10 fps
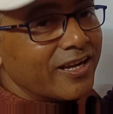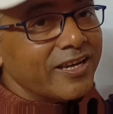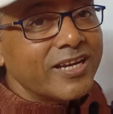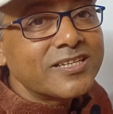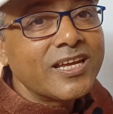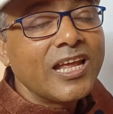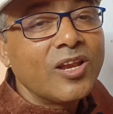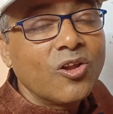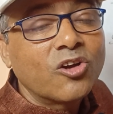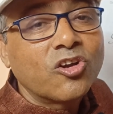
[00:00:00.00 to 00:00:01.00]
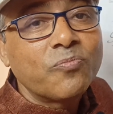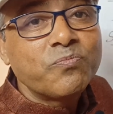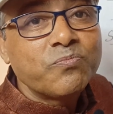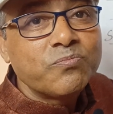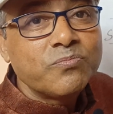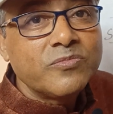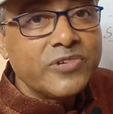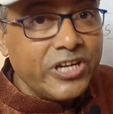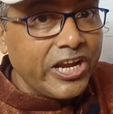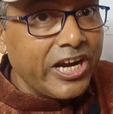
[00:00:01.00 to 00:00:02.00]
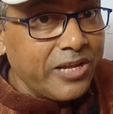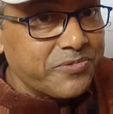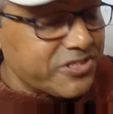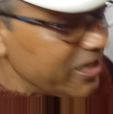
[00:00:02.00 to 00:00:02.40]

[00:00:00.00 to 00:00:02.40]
create a lot of negative